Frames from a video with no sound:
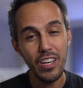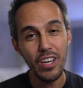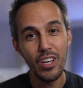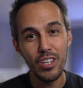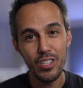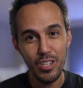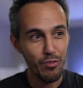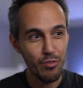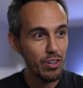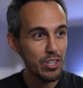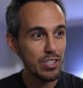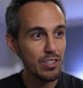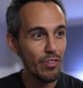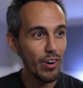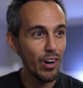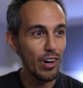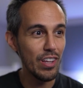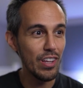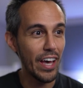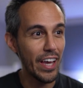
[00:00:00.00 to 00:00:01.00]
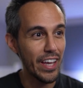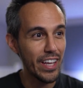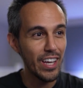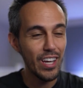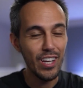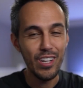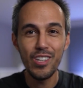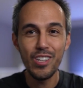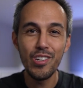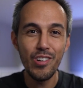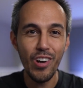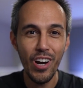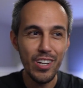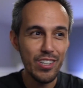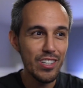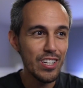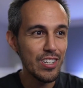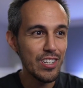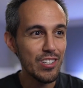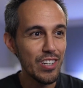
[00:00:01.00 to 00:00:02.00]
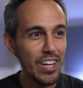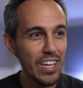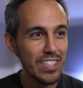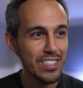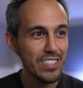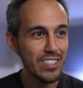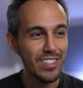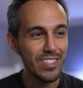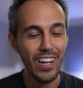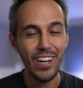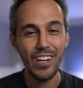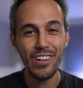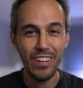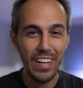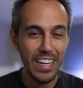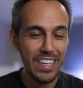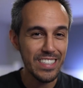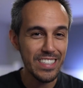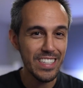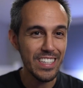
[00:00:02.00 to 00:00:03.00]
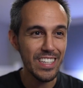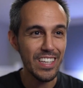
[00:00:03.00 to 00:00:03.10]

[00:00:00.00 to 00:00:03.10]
So first of all, like 200 traits is kind of crazy.